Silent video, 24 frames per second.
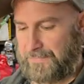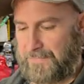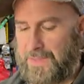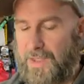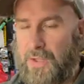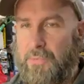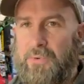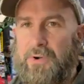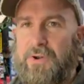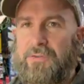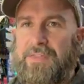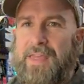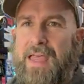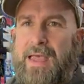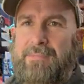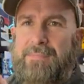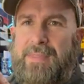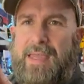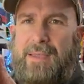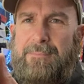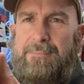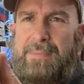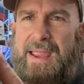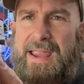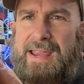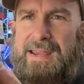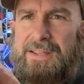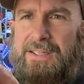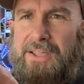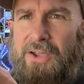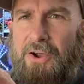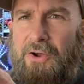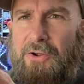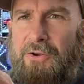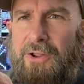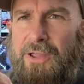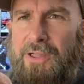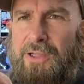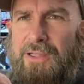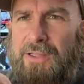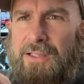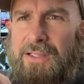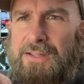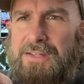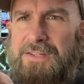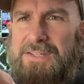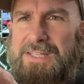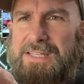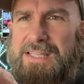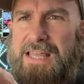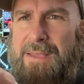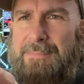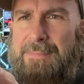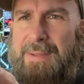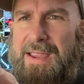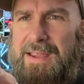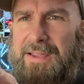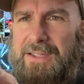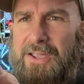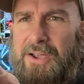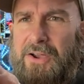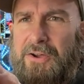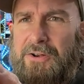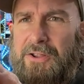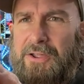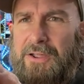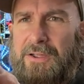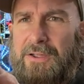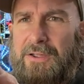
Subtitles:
I wonder if that paint code, can you see that paint code?